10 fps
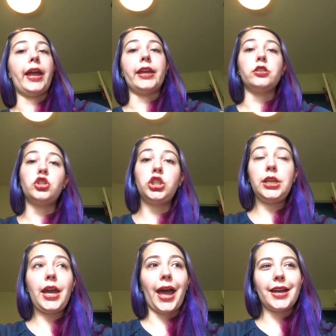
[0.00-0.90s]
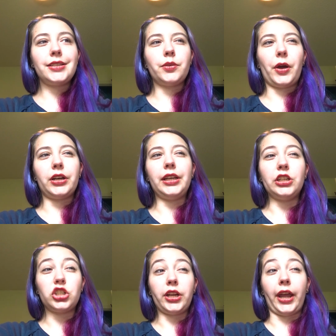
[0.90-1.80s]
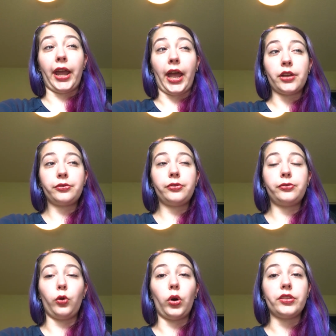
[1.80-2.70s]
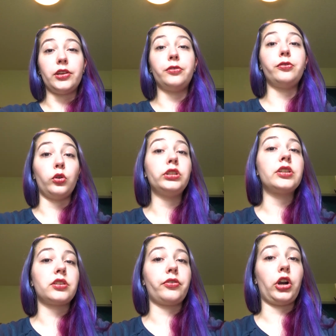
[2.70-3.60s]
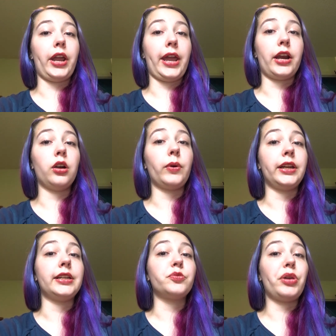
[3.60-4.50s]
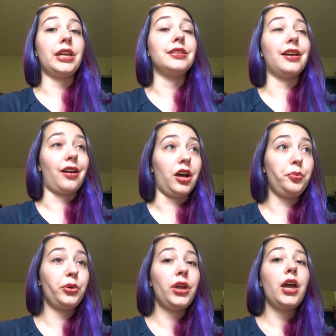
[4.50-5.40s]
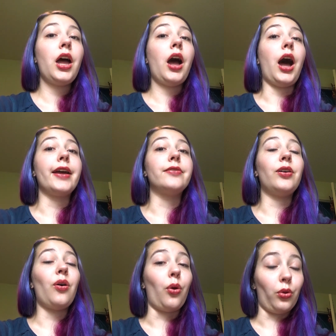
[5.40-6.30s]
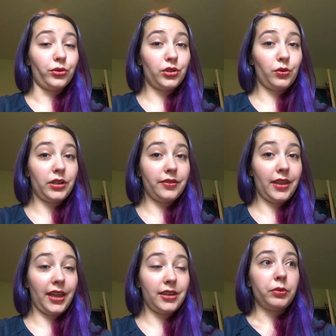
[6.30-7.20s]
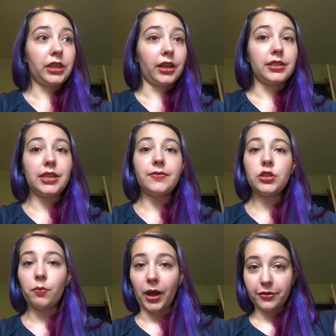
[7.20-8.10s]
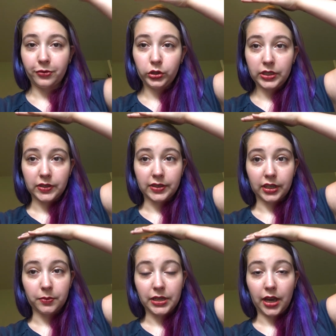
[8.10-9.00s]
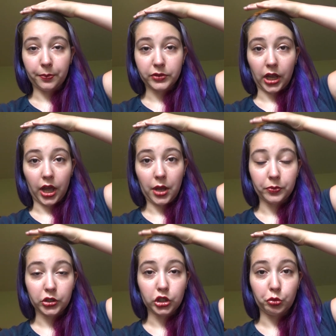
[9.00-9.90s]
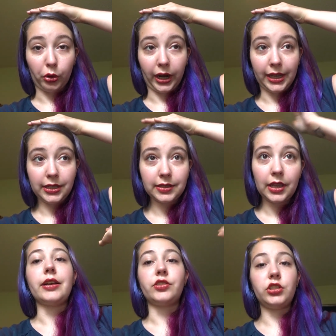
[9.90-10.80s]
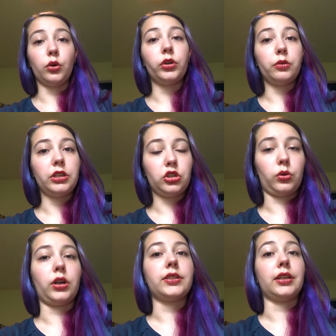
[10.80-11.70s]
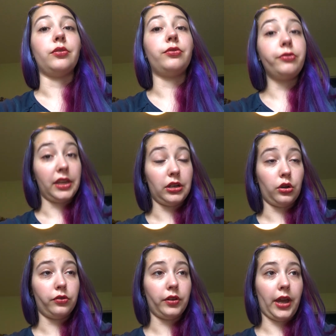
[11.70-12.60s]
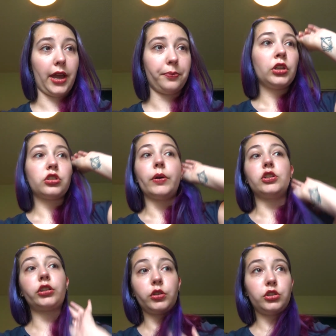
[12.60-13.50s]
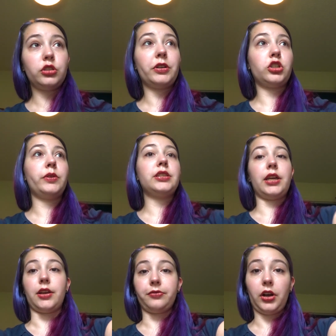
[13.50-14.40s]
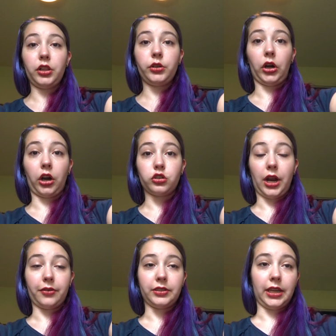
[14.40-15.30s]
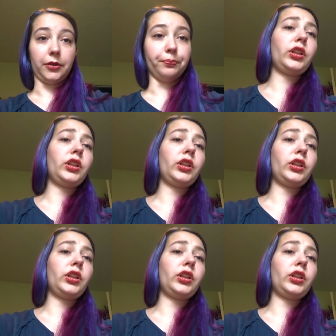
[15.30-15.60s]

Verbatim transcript: And she adds about an inch and a half for the fullness of her hair when it is pinned up. I have also done that because even though my fullness is gonna be up top from the two braids, I still wanna be sure it's gonna fit over that. So I took those two measurements and I followed her drafting.